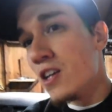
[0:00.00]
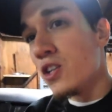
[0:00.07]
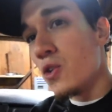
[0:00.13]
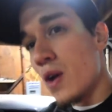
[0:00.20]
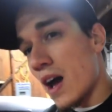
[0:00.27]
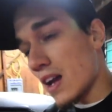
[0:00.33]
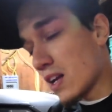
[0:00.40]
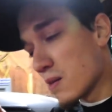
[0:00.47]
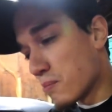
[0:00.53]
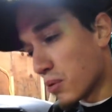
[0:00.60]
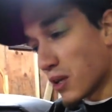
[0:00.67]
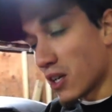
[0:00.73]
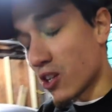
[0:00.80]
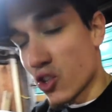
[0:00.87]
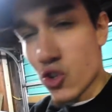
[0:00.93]
you had
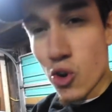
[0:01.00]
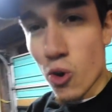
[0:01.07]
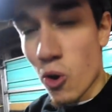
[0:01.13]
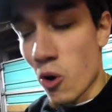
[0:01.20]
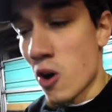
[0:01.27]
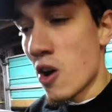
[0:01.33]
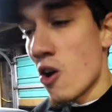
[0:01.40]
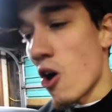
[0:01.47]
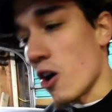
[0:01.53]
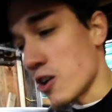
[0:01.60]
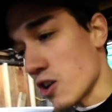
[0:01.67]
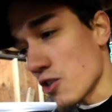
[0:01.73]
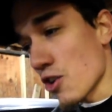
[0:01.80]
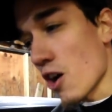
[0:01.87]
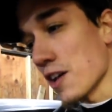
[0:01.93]
complete control on
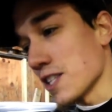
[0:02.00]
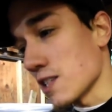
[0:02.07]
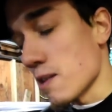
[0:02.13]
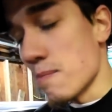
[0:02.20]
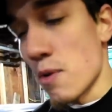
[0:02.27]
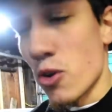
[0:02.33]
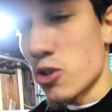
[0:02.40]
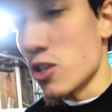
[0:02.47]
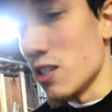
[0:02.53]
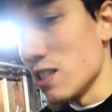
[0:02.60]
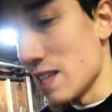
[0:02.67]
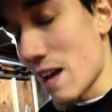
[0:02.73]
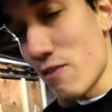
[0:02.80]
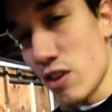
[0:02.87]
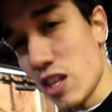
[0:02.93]
your thoughts, your
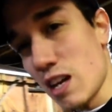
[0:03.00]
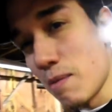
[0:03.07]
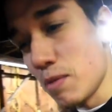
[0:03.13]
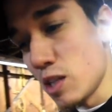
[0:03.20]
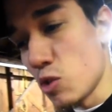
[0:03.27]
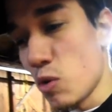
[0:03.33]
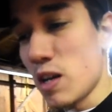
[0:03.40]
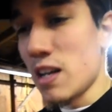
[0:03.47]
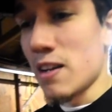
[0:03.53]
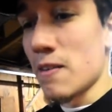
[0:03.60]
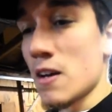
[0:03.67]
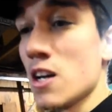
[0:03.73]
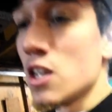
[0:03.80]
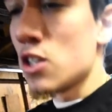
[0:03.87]
emotions, everything in between?